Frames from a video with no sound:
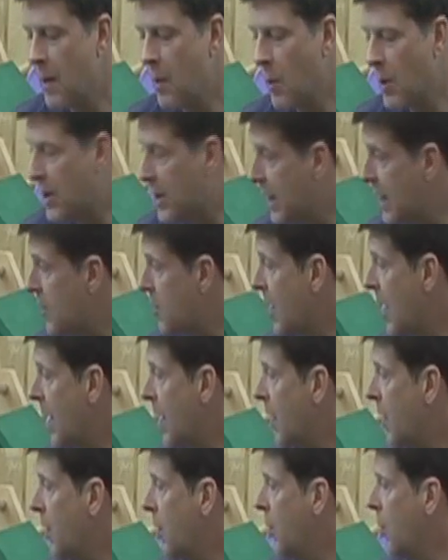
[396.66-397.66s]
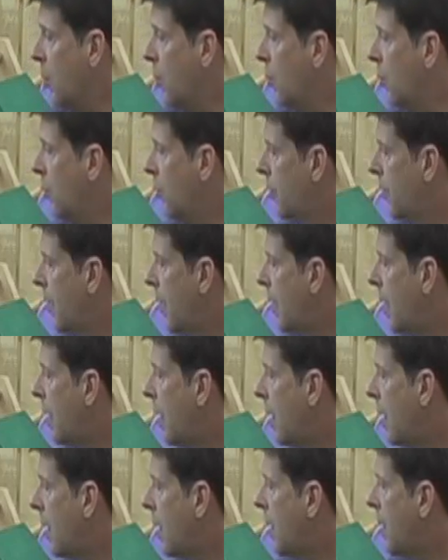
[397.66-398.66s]
We teach how to use
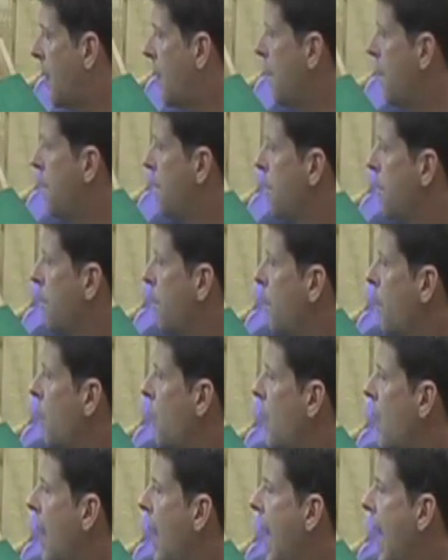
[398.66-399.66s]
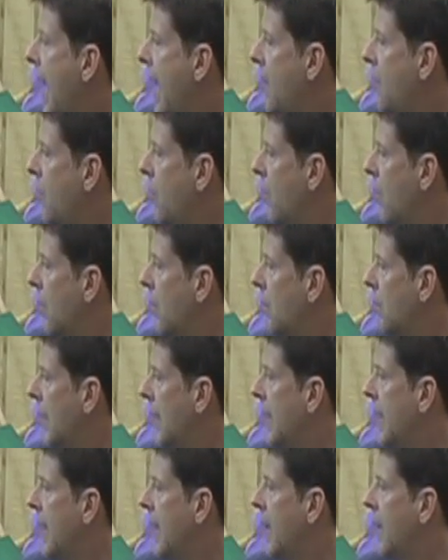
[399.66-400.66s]
a hand drill.
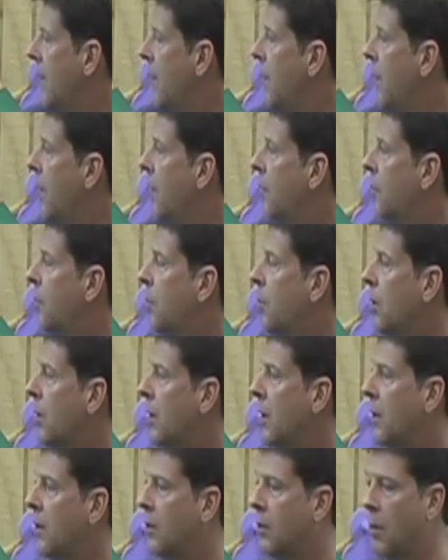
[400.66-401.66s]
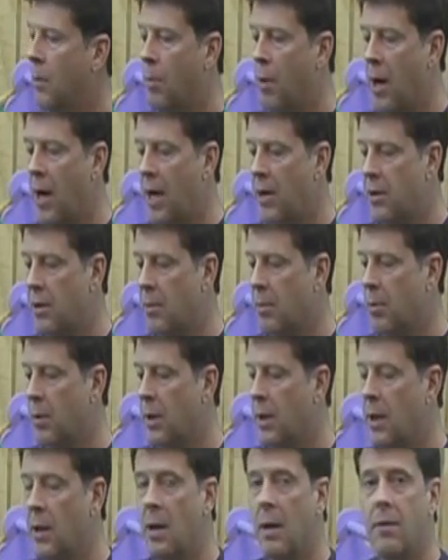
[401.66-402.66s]
Again, this book is comprised
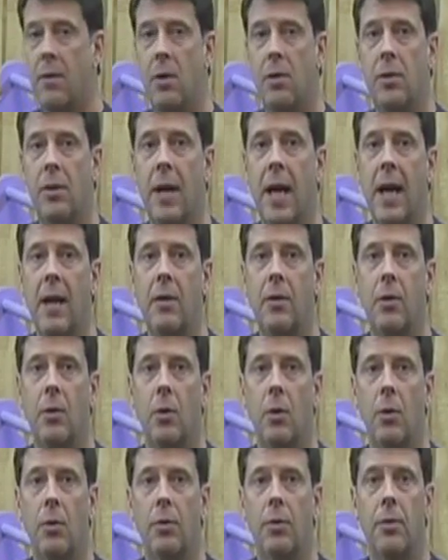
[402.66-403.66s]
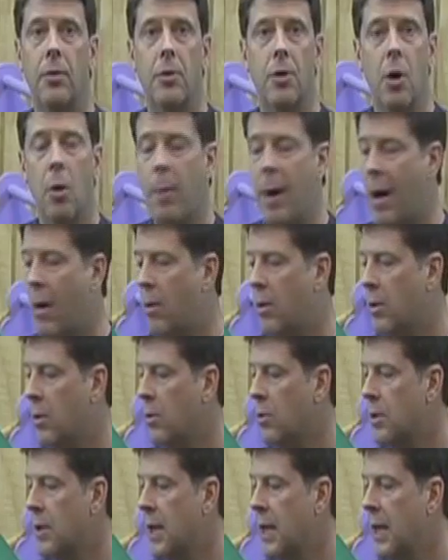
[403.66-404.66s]
completely of using hand tools. There's no power
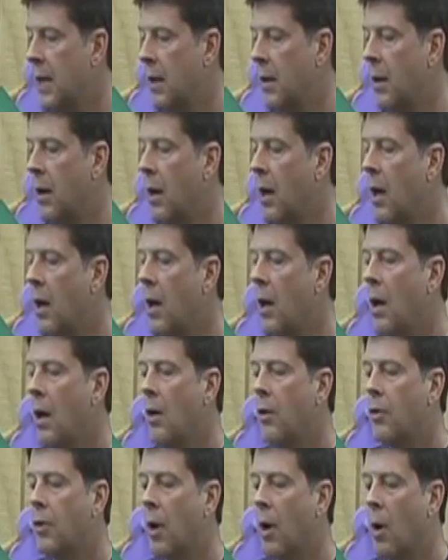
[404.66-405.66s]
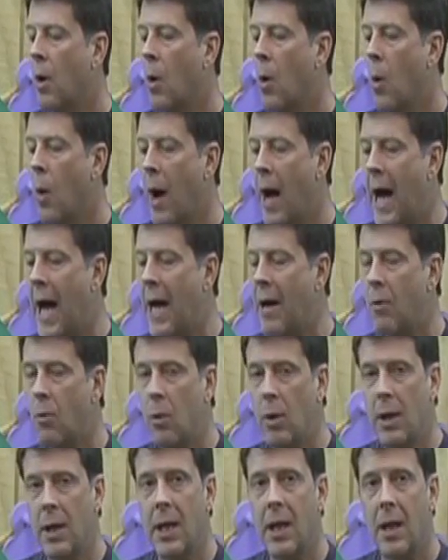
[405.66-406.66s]
tools needed. So I
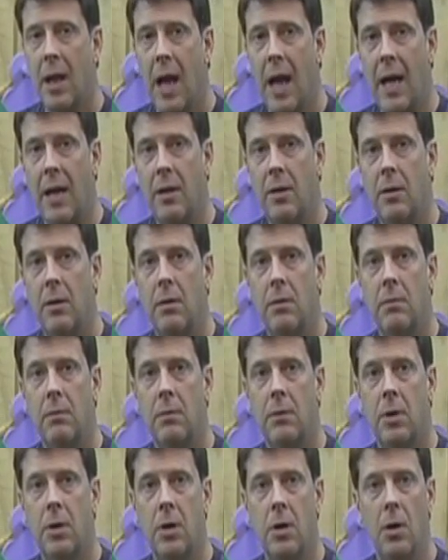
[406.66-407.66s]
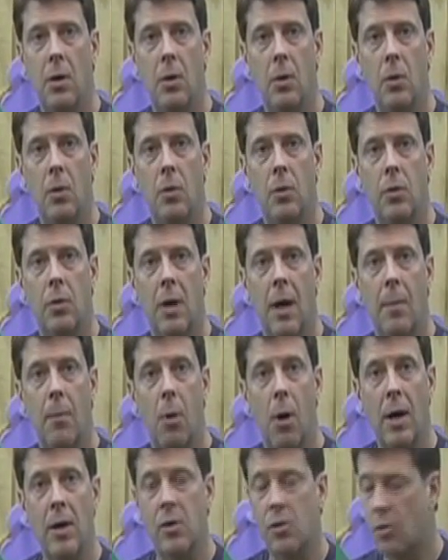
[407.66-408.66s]
really like to use a
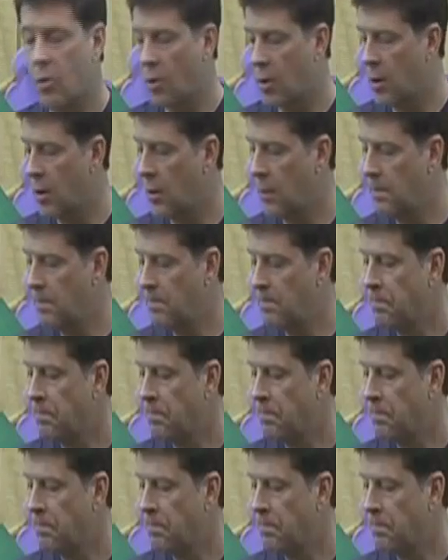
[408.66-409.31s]
brace drill.